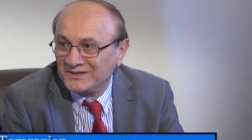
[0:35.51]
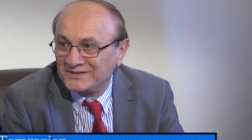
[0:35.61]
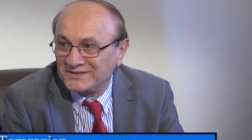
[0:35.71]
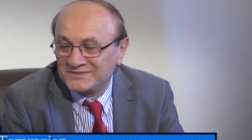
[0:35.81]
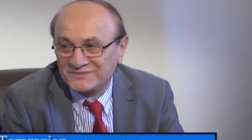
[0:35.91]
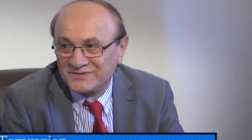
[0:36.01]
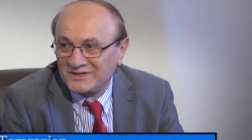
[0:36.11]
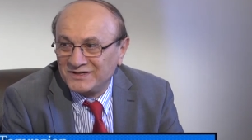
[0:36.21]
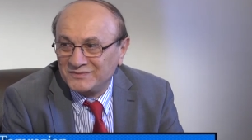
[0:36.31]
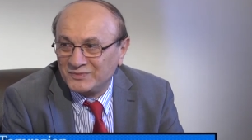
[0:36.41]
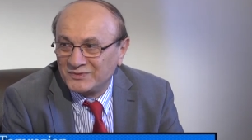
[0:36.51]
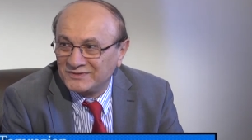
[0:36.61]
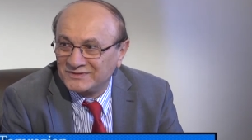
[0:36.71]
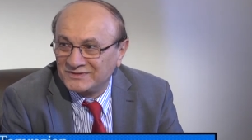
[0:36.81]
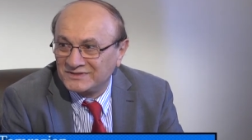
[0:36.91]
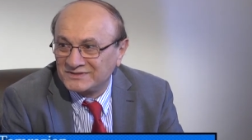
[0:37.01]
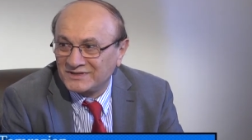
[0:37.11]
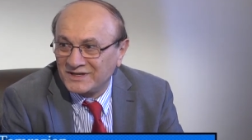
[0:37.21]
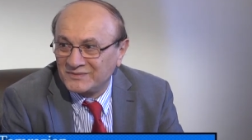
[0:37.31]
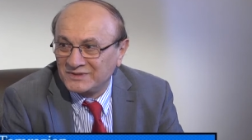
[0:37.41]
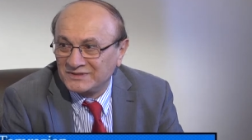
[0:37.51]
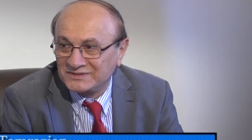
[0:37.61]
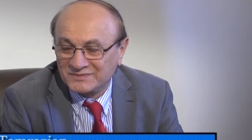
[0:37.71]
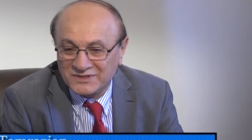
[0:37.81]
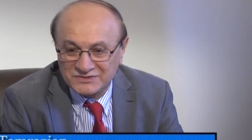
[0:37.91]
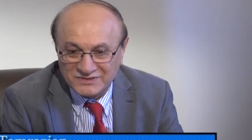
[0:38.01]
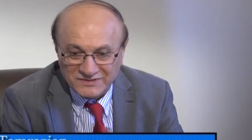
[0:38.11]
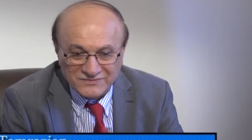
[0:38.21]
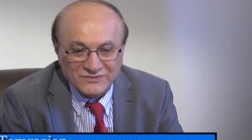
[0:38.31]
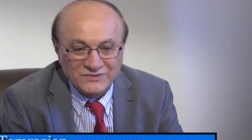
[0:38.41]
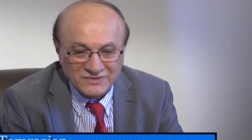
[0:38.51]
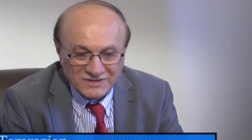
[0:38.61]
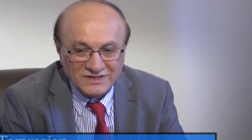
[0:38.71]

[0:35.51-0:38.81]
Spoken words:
and it's a very important assignment, especially for